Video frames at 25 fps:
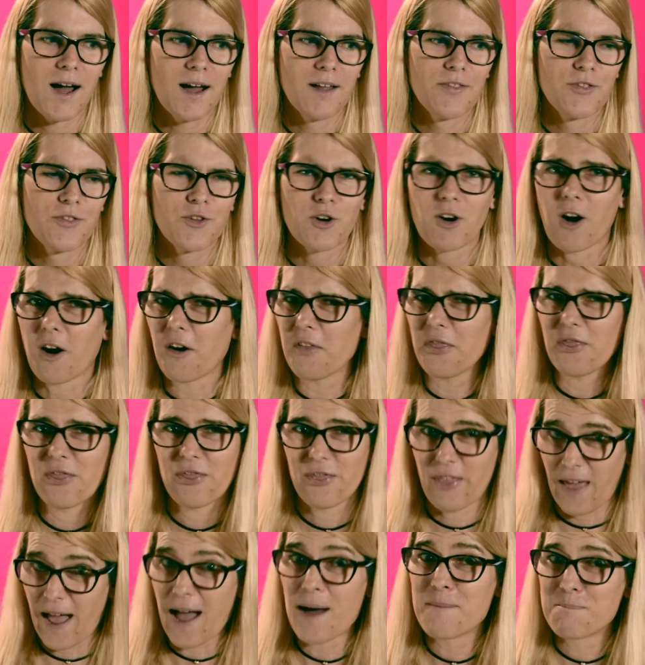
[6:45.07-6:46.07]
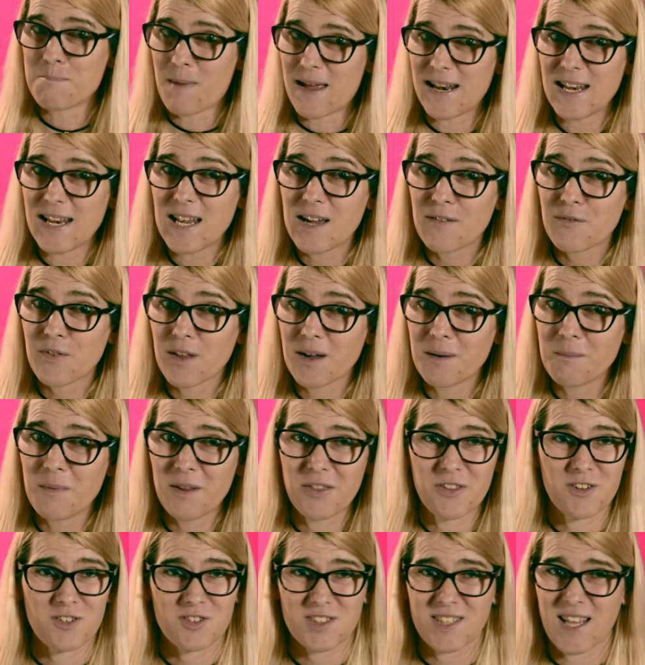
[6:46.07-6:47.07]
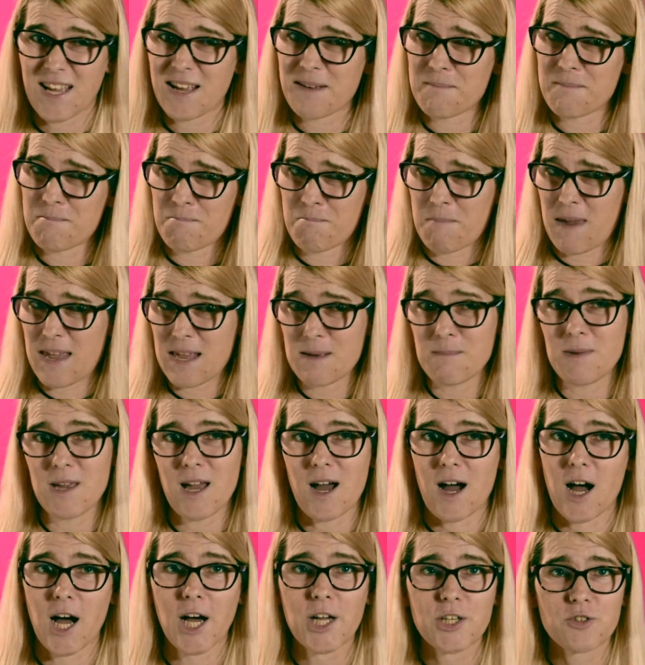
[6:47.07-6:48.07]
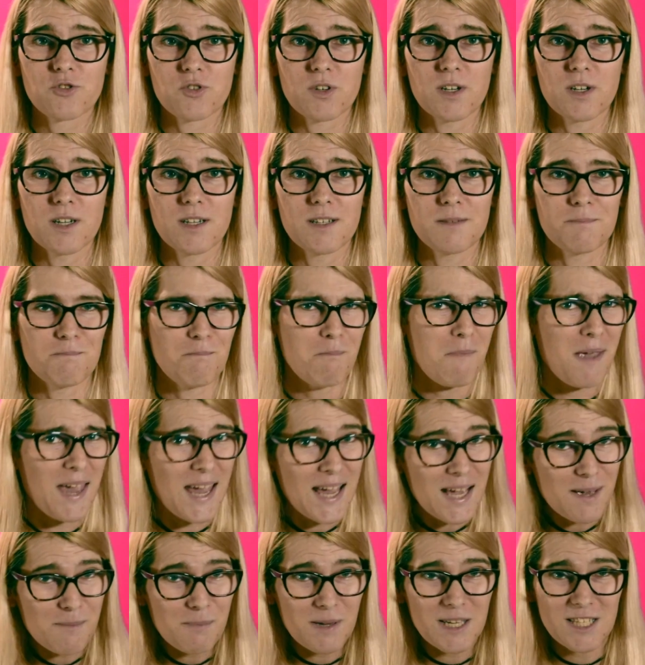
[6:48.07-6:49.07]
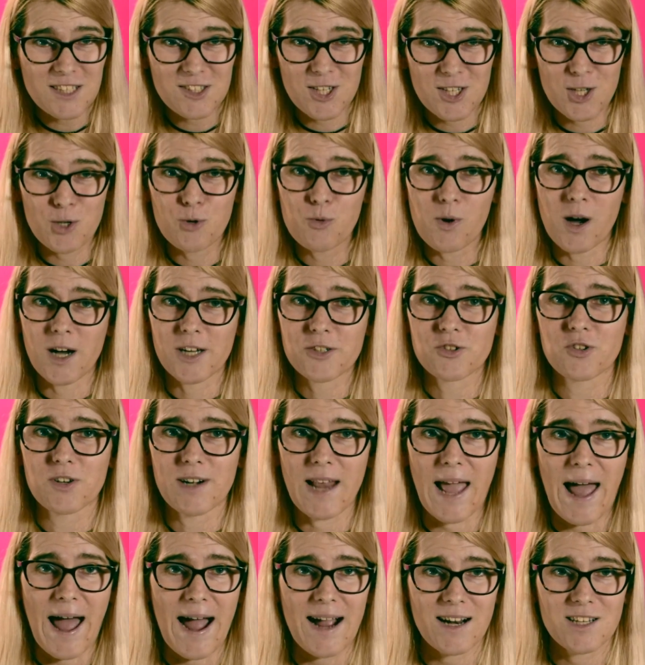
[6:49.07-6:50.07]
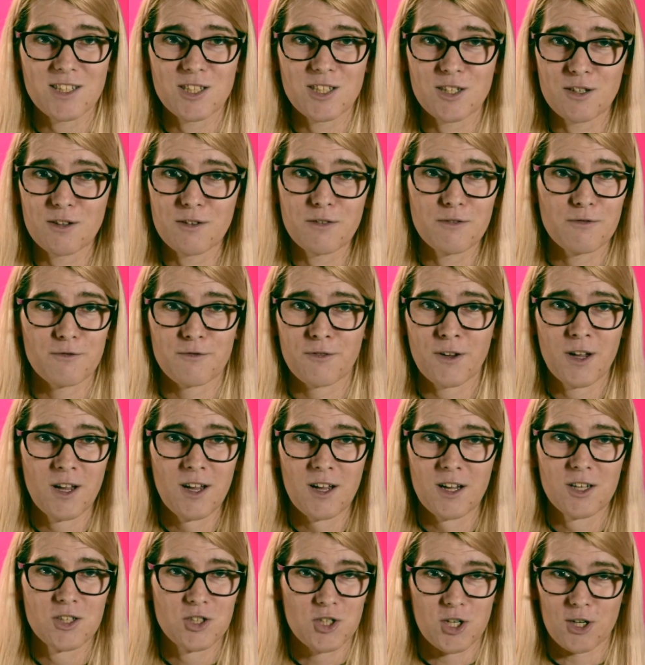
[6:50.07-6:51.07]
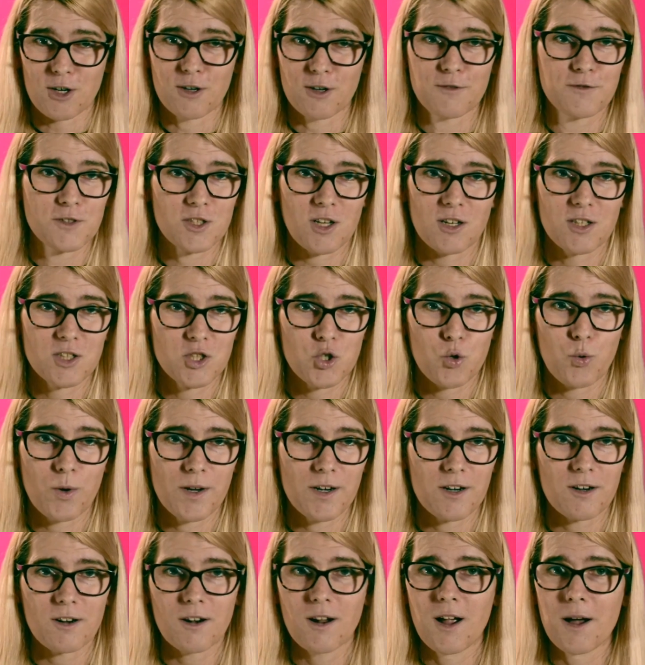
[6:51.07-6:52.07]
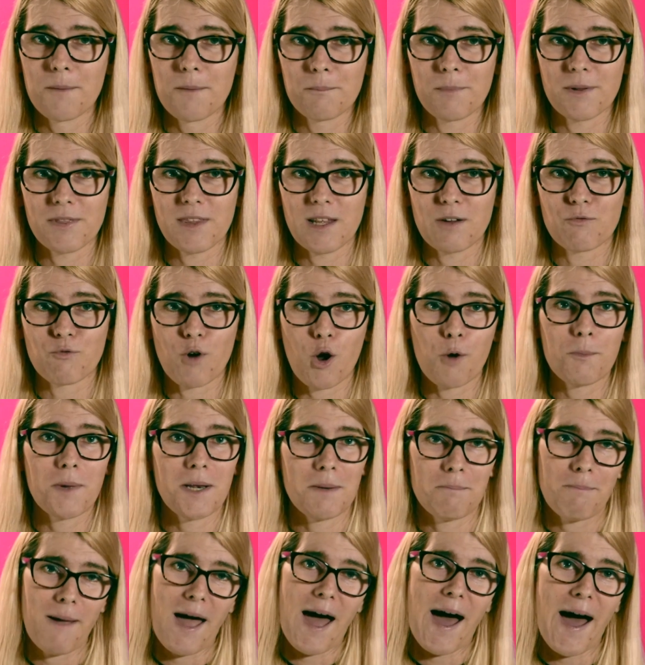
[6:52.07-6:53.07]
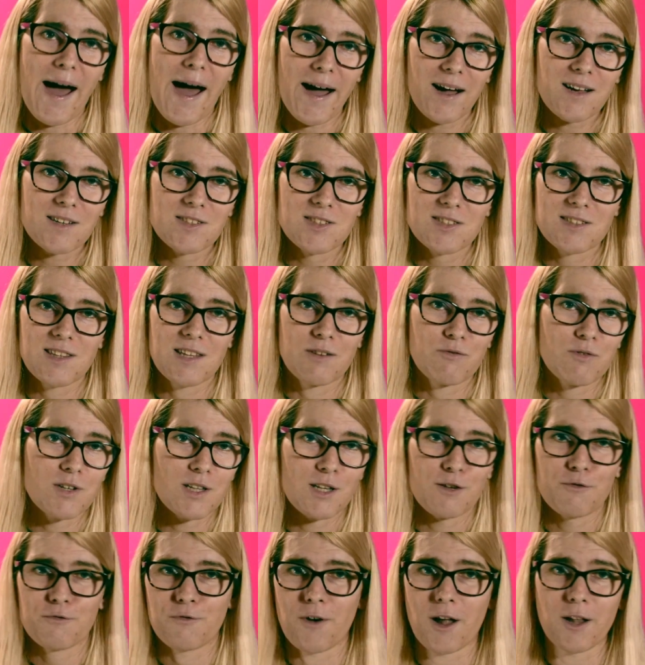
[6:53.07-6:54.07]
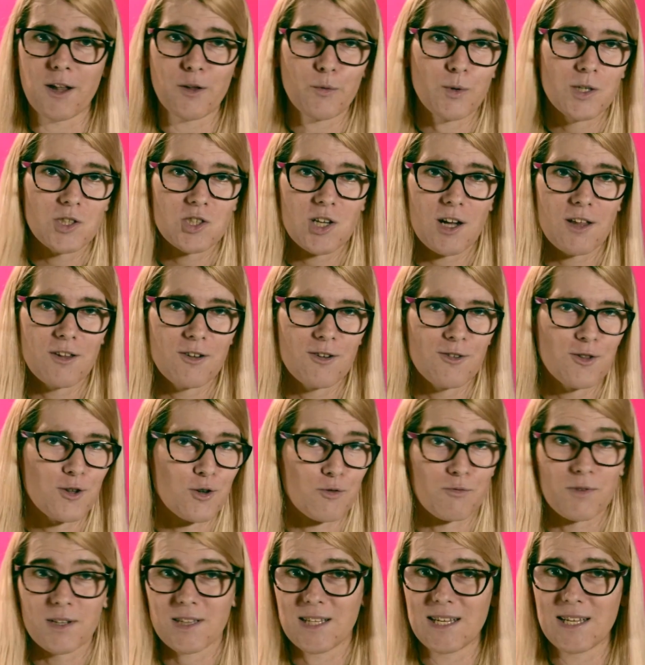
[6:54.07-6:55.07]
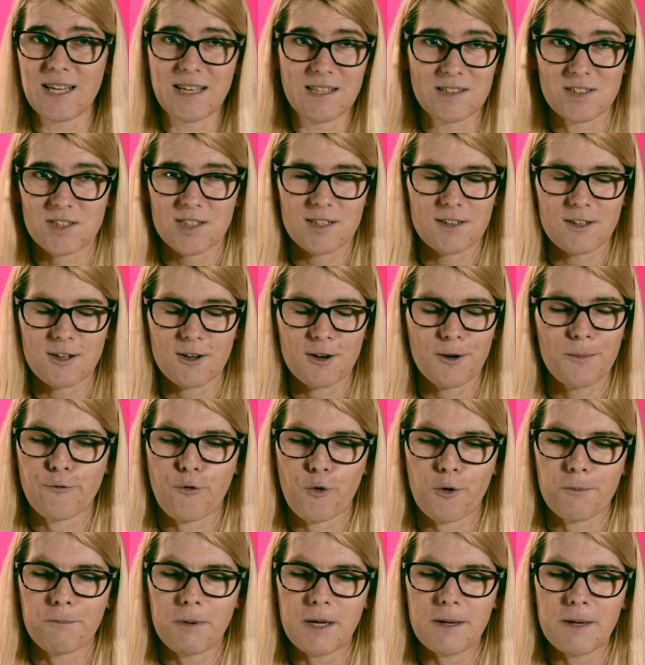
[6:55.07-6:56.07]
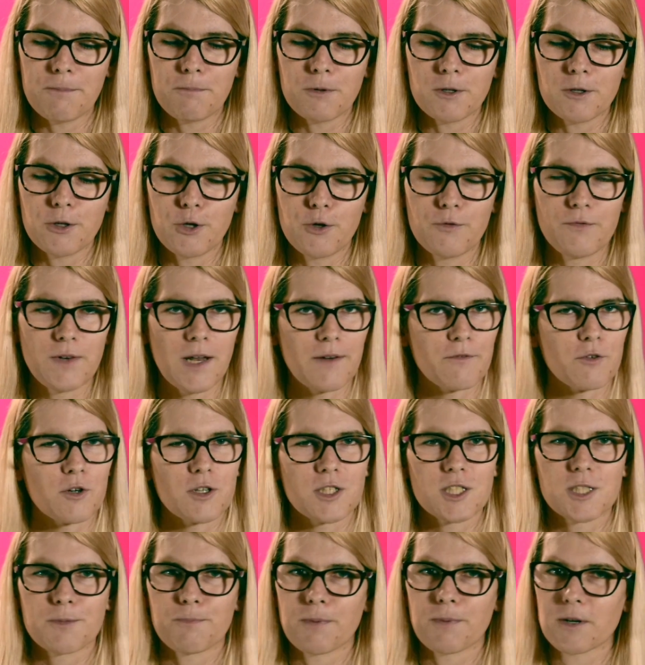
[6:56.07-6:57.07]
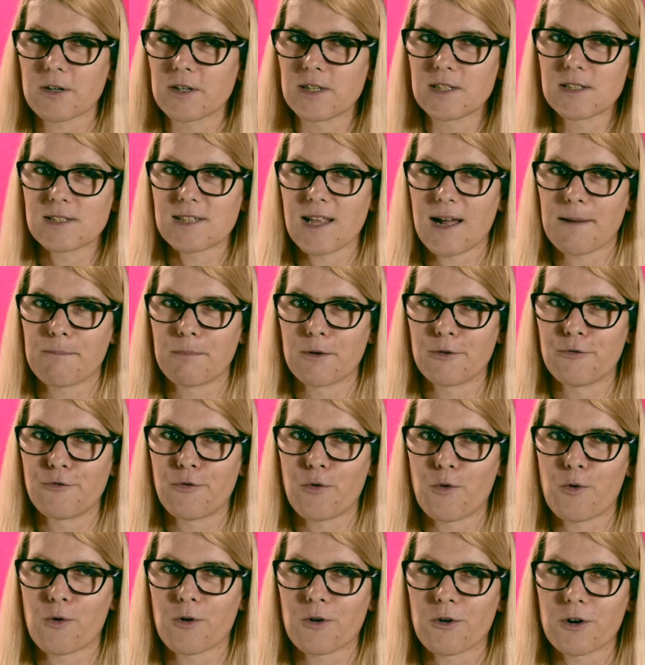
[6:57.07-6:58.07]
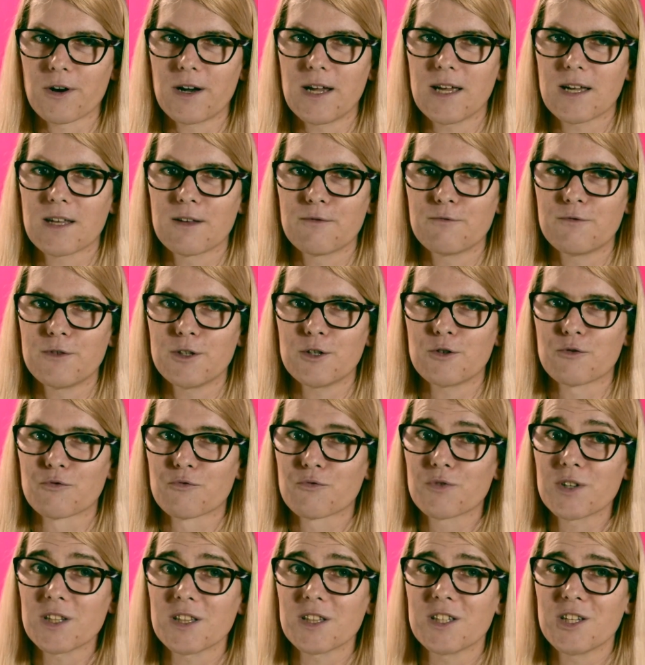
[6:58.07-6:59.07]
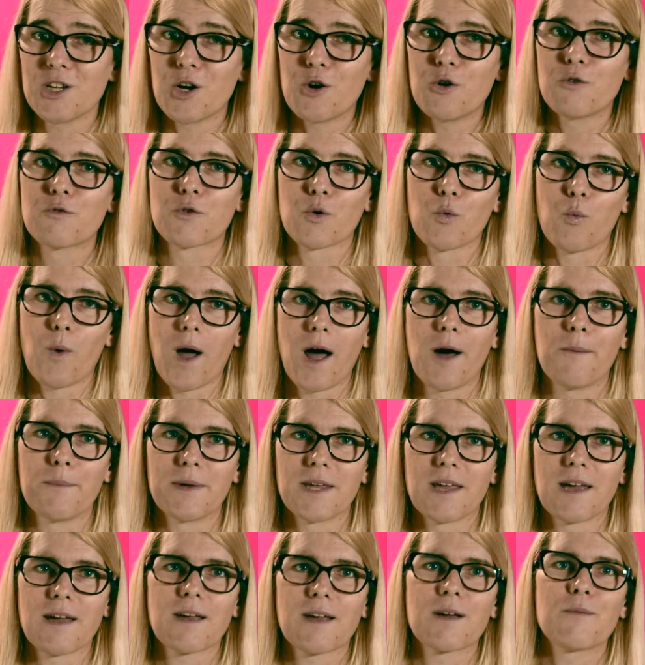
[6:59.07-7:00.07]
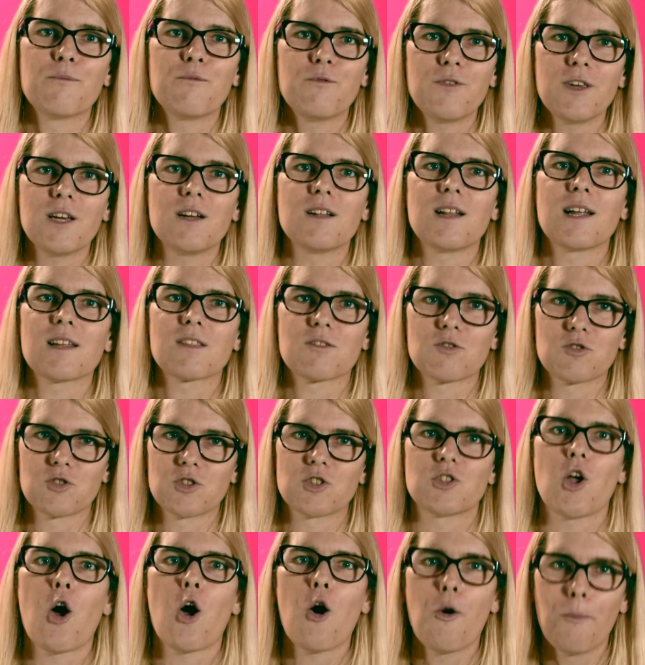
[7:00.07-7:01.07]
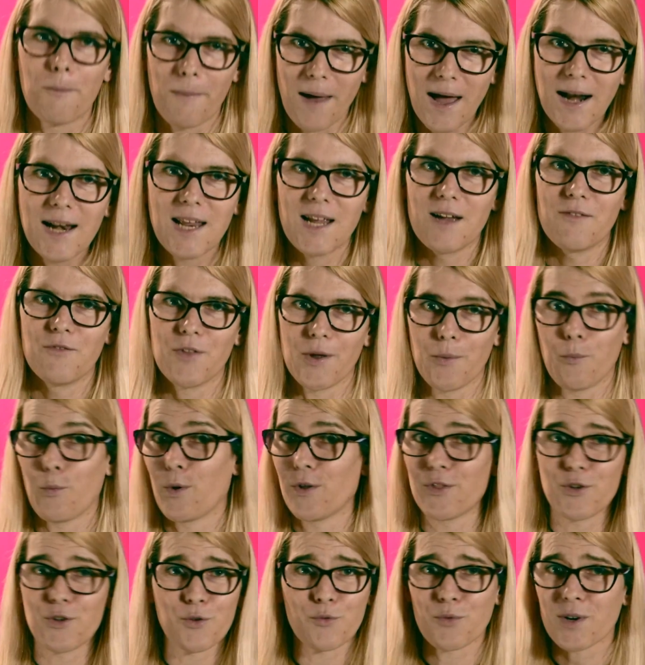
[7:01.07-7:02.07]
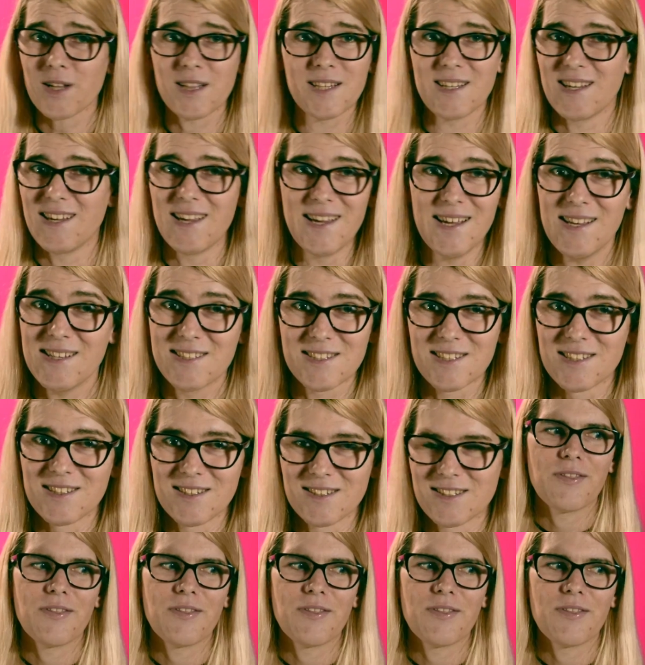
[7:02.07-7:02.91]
There aren't that many of them. There's like maybe 100, maybe 200 active TERFs on Twitter, but they roam in packs. They really follow each other. They're really insular. For people who've never experienced that before, it can feel really overwhelming. It can feel like there's so many of them when there really isn't.